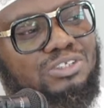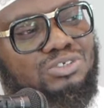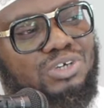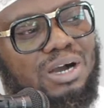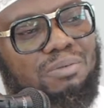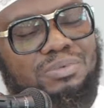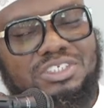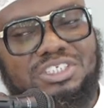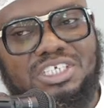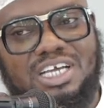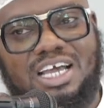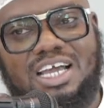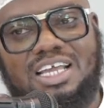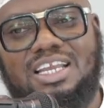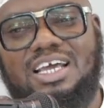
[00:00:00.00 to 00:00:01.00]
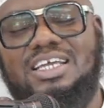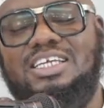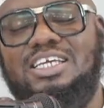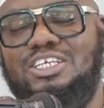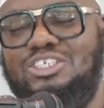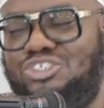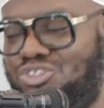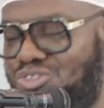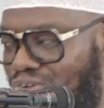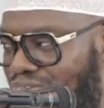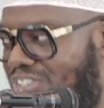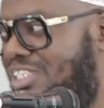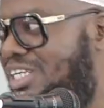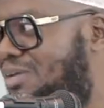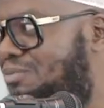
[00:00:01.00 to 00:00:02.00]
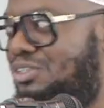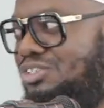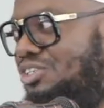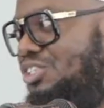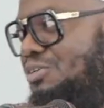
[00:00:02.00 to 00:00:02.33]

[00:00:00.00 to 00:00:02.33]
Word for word: went to Abu Jahl and he insulted him with